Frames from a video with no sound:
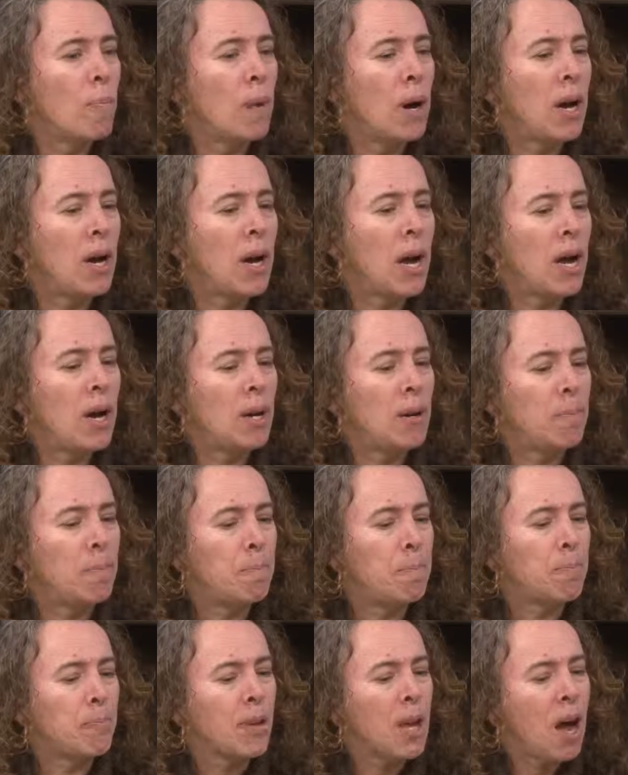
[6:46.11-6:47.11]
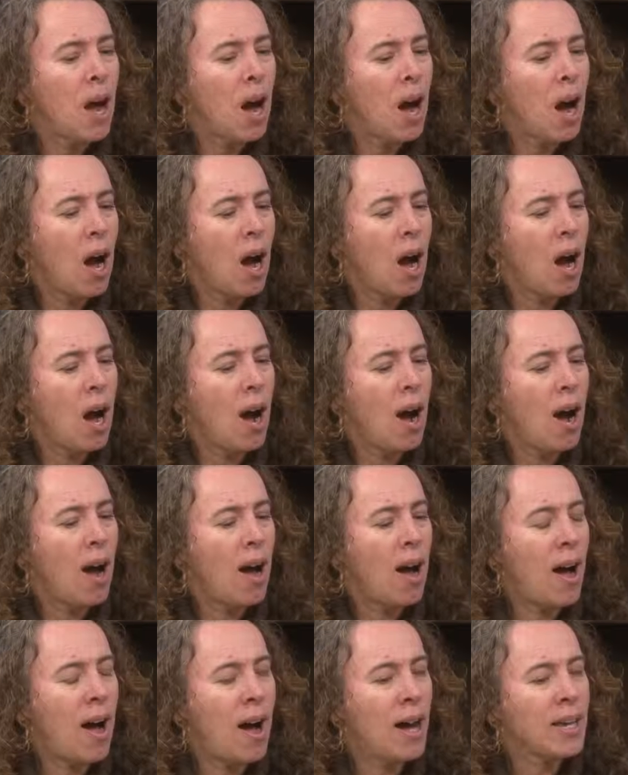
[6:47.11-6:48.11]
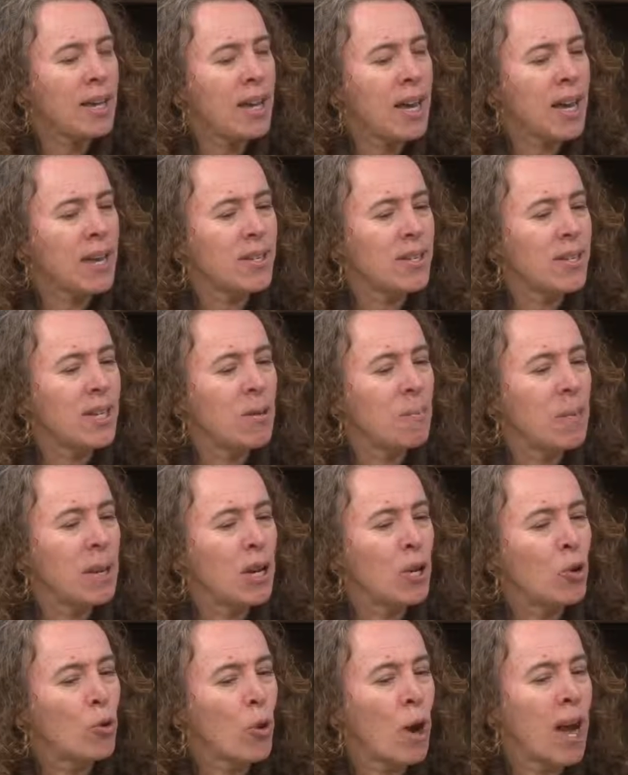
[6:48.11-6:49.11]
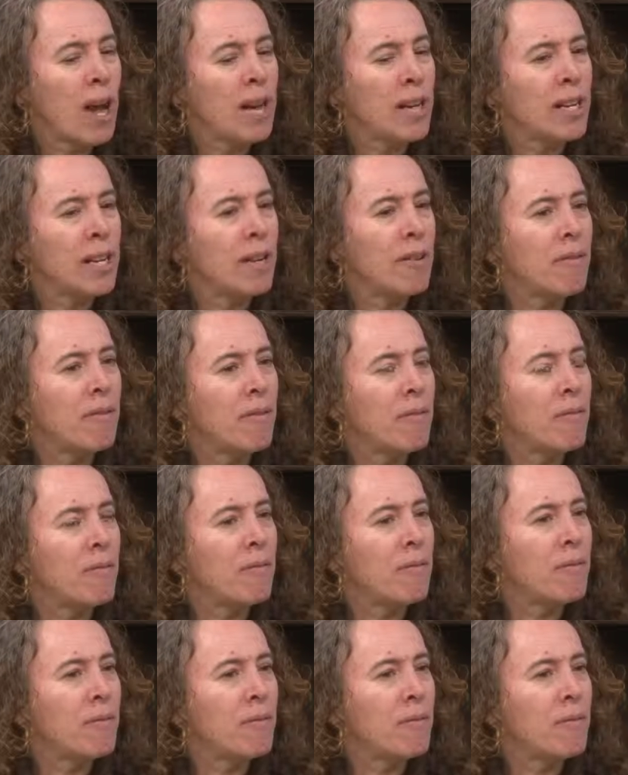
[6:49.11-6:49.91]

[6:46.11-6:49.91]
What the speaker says: But I guess it'd be great if